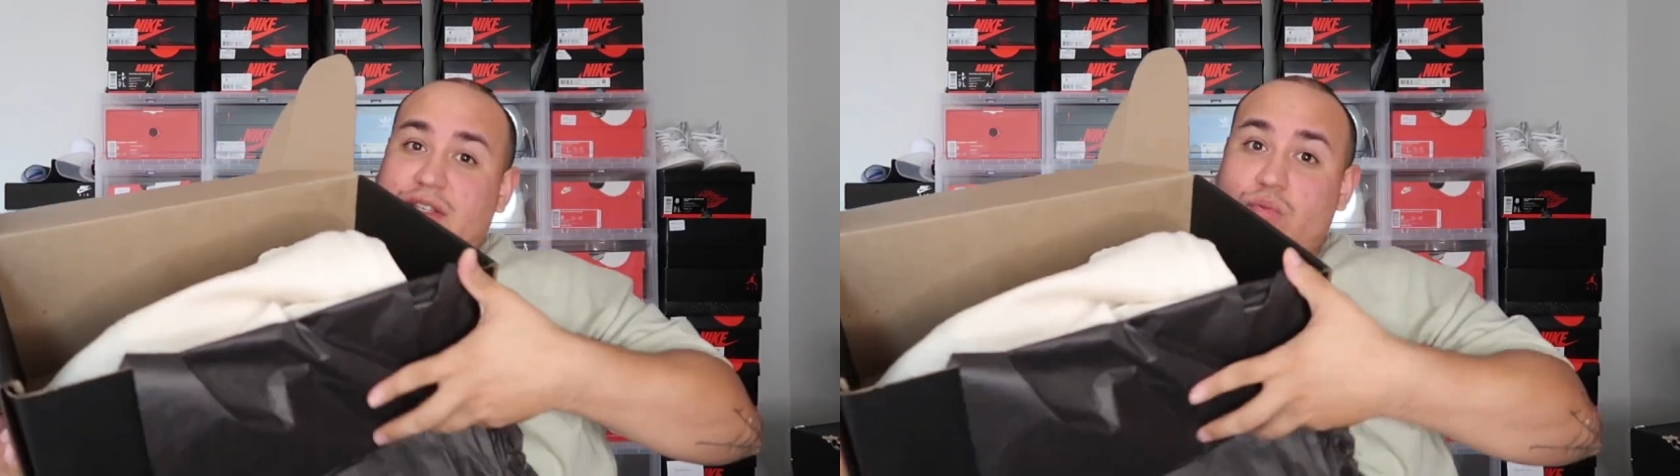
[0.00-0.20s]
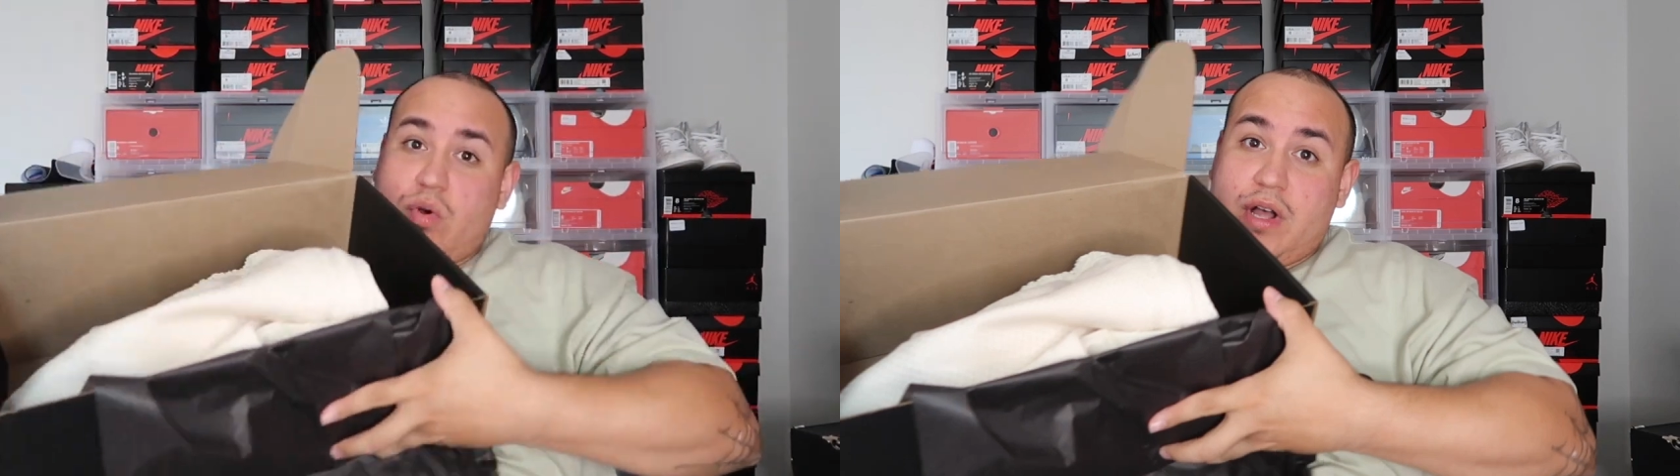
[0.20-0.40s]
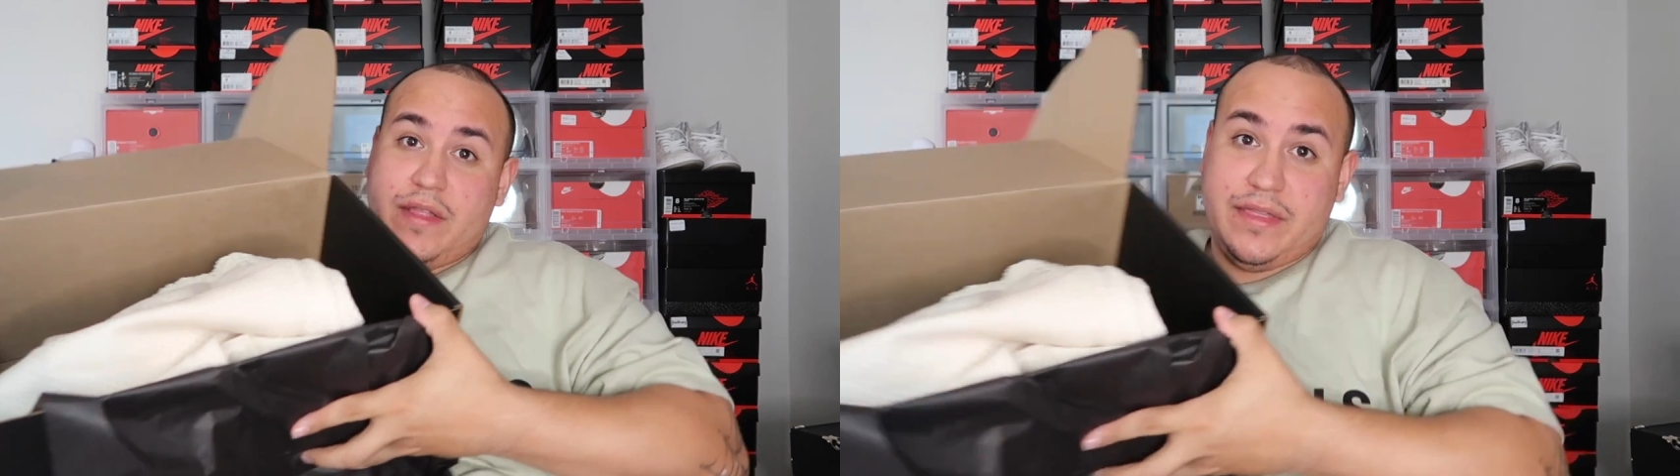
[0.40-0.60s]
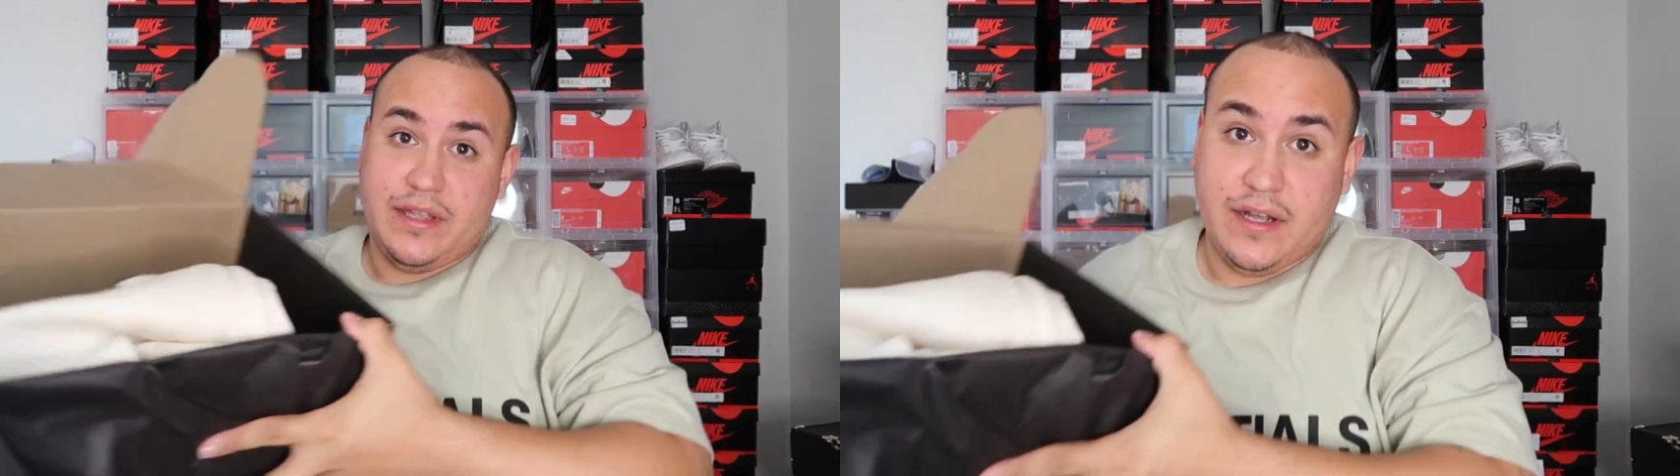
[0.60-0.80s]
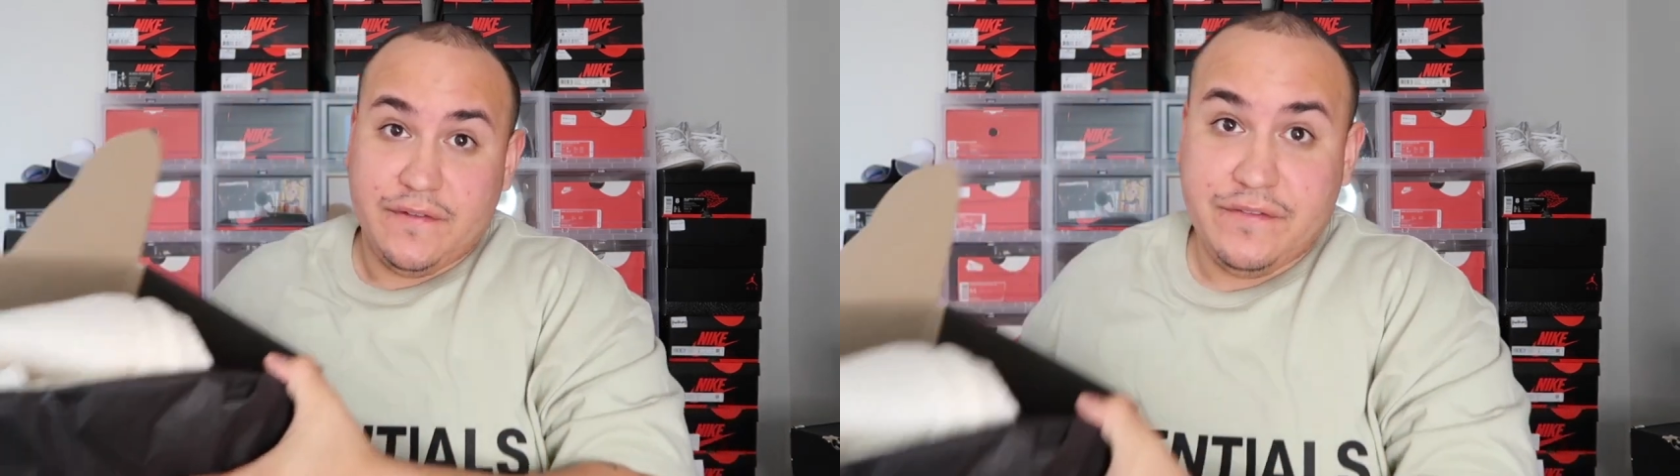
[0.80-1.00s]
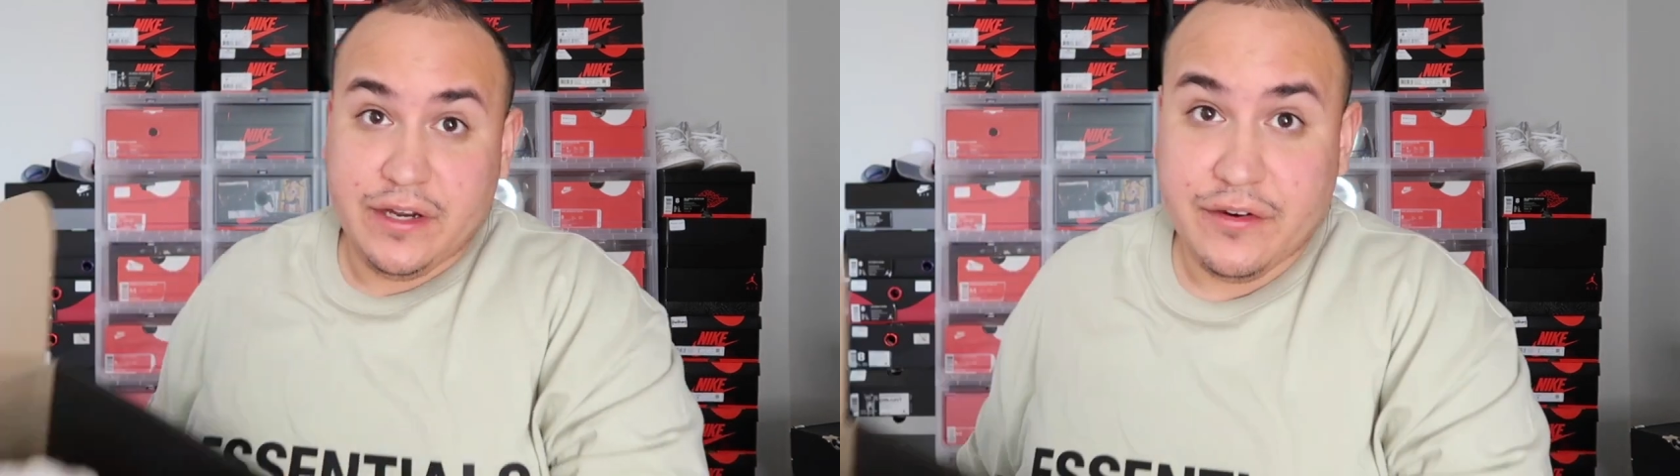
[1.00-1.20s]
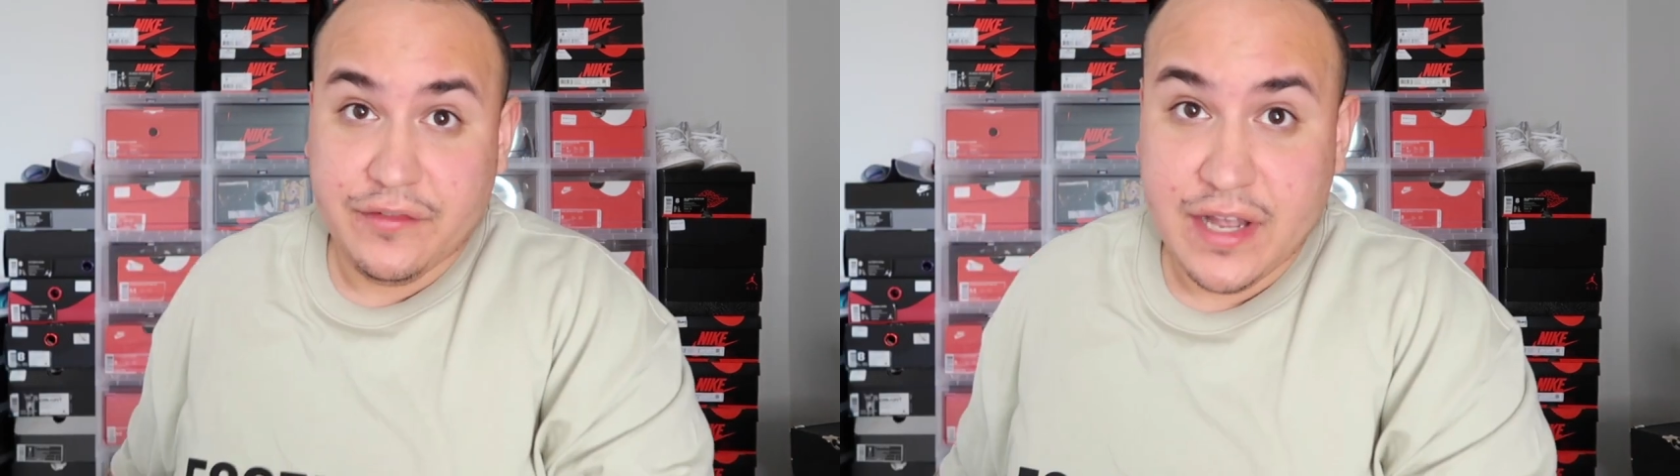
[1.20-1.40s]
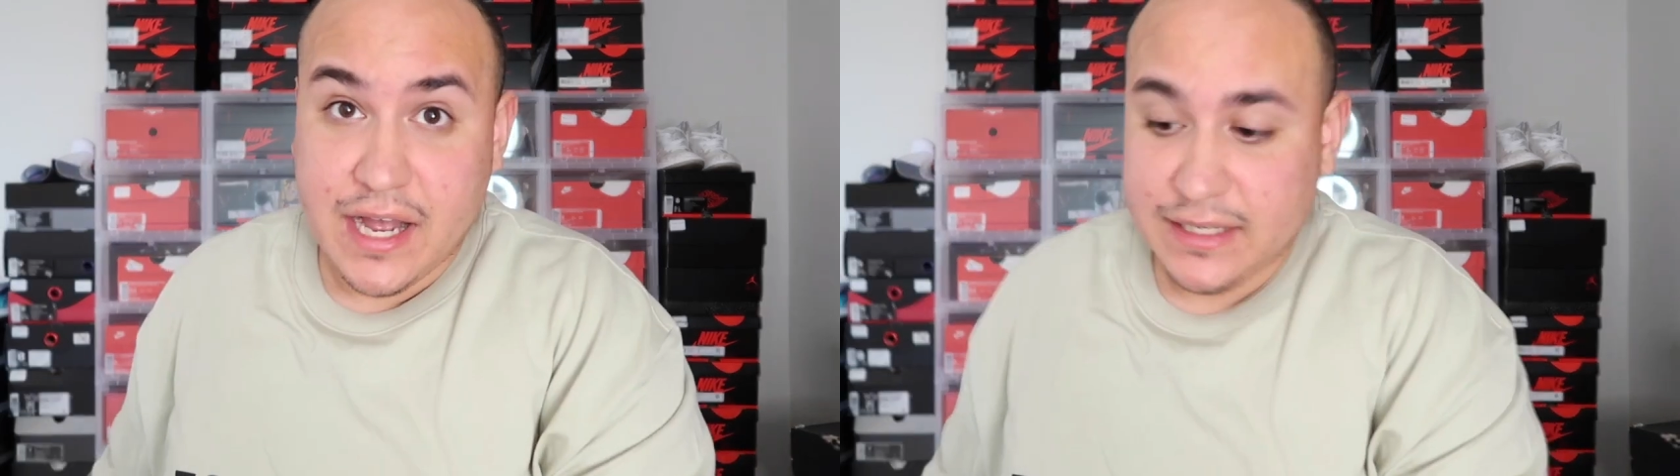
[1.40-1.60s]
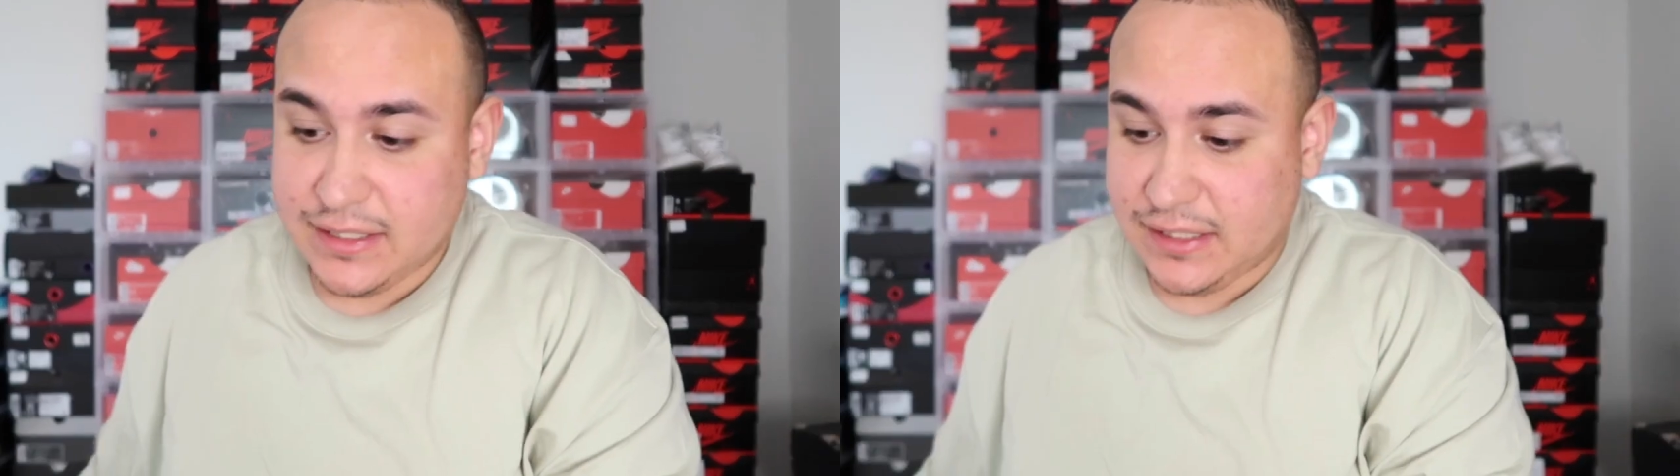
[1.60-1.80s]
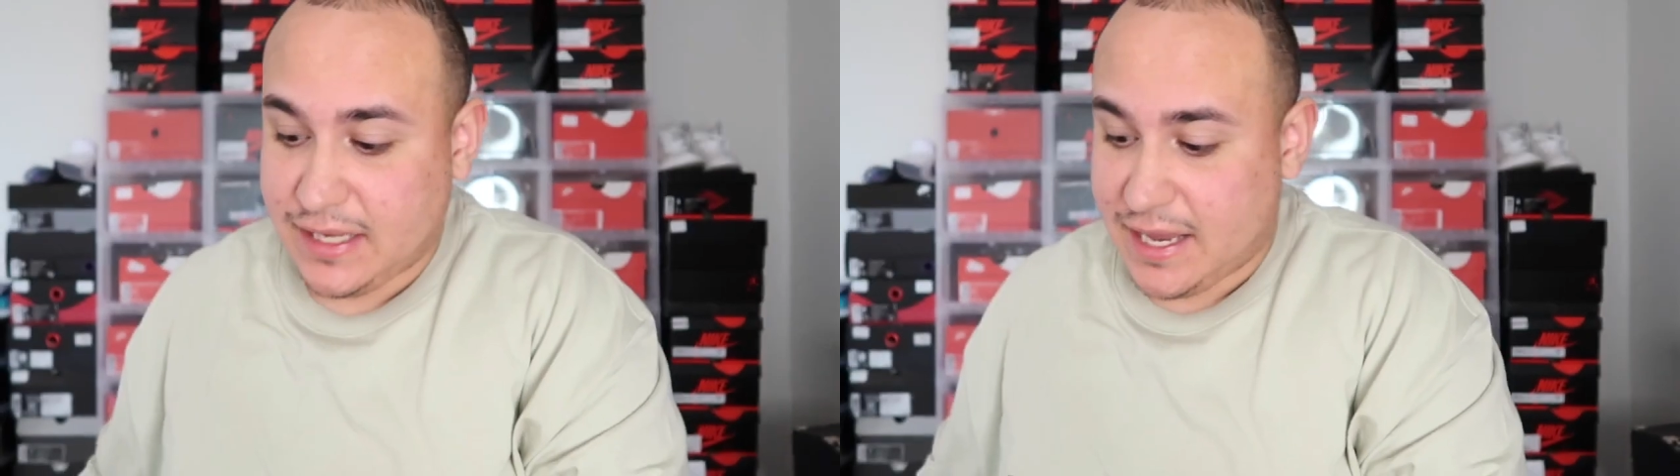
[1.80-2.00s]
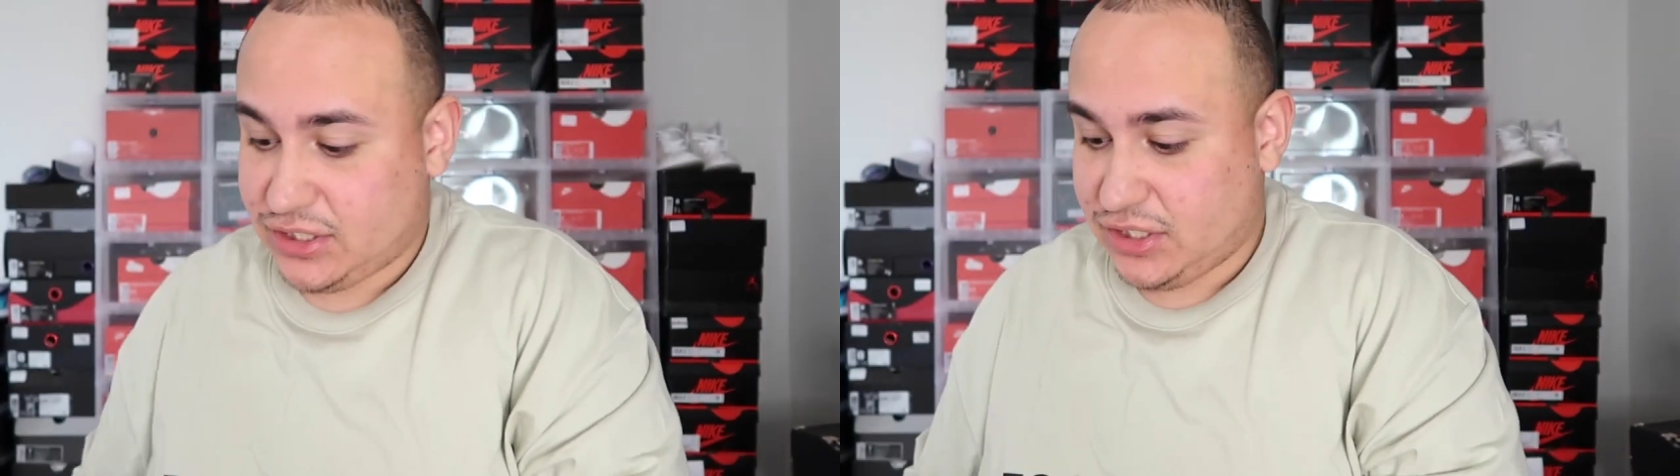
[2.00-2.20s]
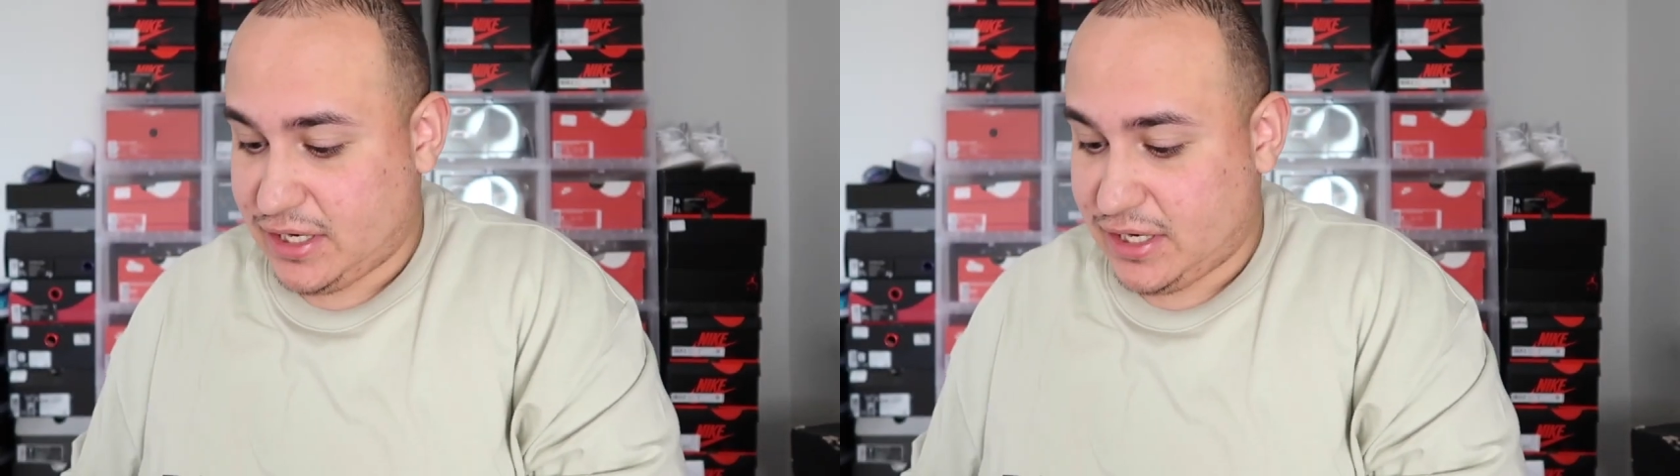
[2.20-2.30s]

is what the Fear of God Clash